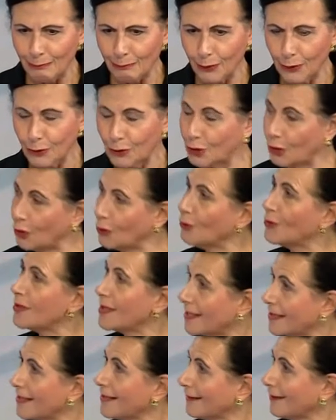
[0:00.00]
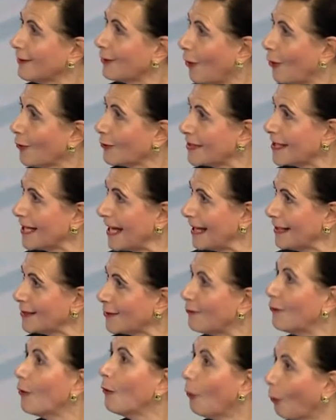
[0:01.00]
produce content
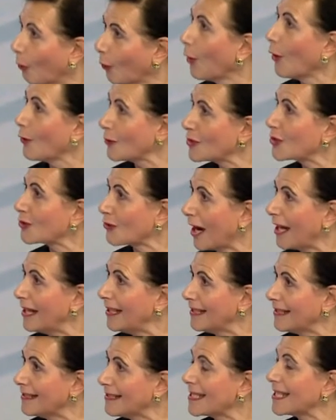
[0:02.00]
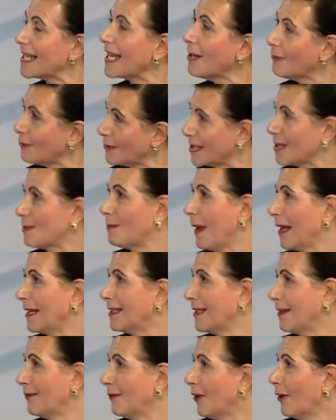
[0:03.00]
for all Australians,
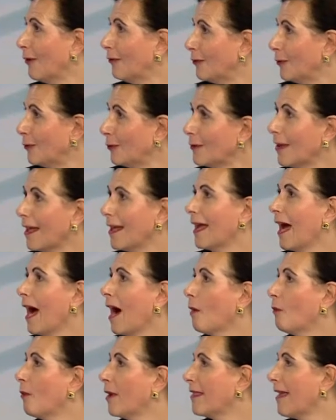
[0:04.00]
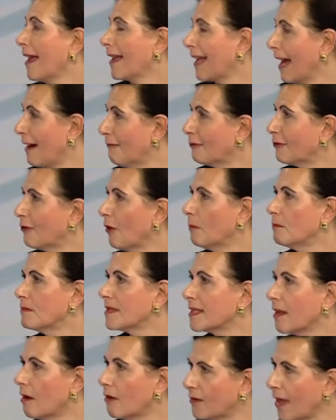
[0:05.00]
irrespective of who they are, where they come from.
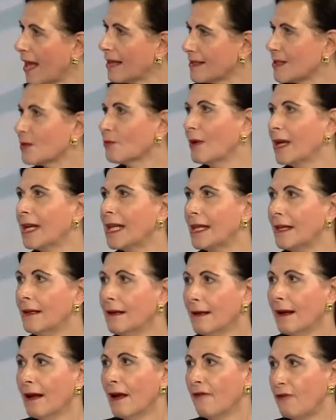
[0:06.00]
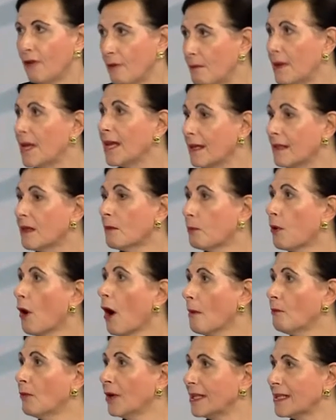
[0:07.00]
So that's really, for me, the
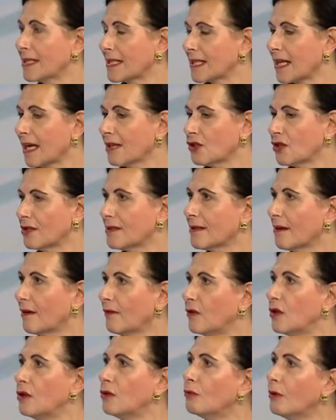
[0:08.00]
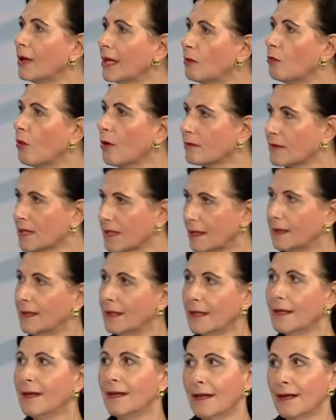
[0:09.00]
primary discussion. So if you really want to
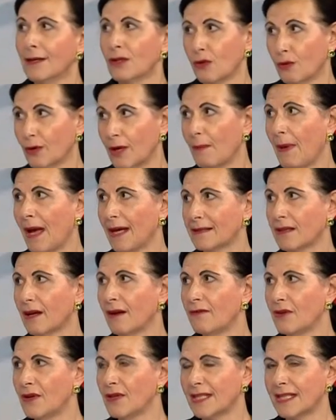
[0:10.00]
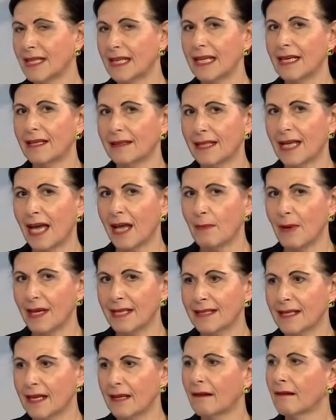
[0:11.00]
talk about diversity at the
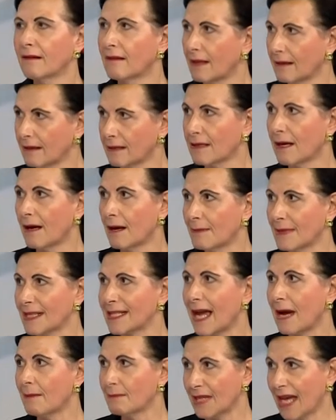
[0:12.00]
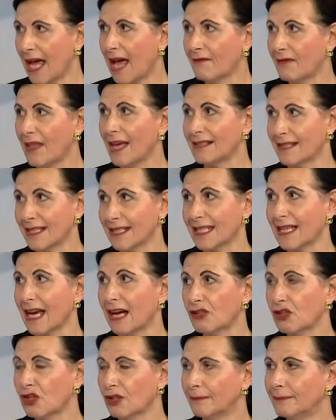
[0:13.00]
ABC, I think the time has come to have that
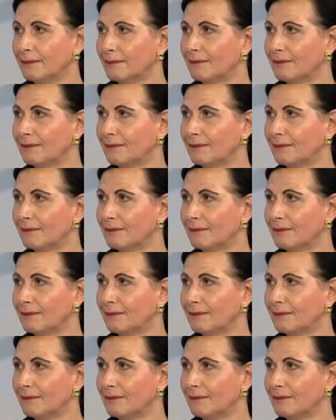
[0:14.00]
discussion.